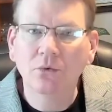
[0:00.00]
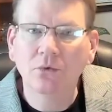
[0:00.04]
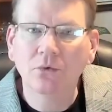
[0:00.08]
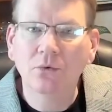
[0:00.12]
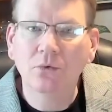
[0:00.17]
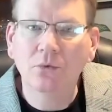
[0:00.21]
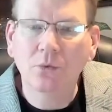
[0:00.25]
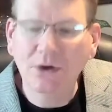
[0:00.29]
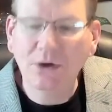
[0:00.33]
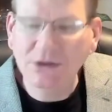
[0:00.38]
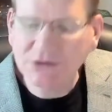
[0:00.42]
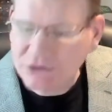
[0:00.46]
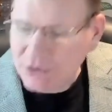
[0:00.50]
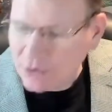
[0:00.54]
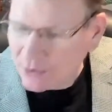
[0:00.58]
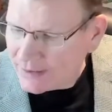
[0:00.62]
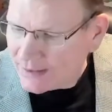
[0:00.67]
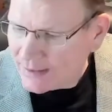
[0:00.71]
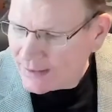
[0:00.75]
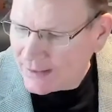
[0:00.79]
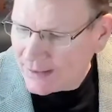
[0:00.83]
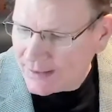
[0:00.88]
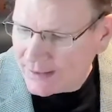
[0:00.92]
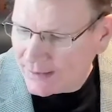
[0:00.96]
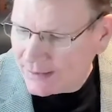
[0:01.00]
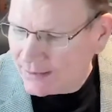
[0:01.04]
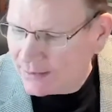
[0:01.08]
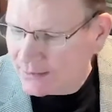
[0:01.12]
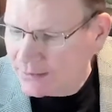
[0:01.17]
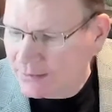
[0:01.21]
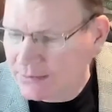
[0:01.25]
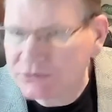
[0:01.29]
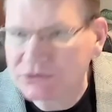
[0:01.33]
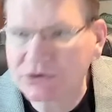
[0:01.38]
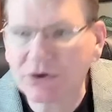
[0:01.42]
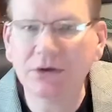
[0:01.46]
what's going on here?
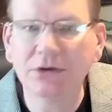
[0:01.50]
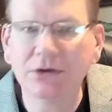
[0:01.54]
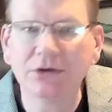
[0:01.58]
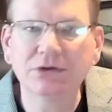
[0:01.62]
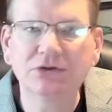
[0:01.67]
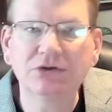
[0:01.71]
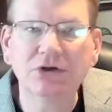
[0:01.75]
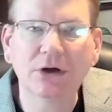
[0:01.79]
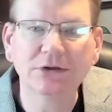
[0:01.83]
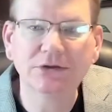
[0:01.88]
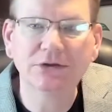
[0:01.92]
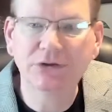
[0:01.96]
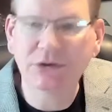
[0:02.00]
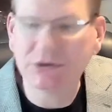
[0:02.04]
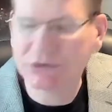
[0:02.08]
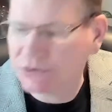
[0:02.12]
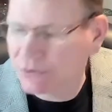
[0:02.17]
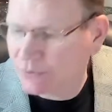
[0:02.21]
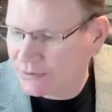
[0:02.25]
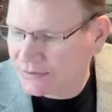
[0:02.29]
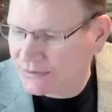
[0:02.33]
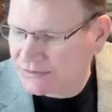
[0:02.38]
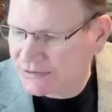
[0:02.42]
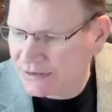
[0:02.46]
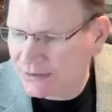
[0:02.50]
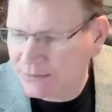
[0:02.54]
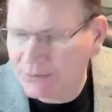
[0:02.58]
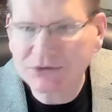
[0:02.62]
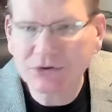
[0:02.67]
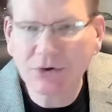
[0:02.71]
Let's go to the charts here so we can see what's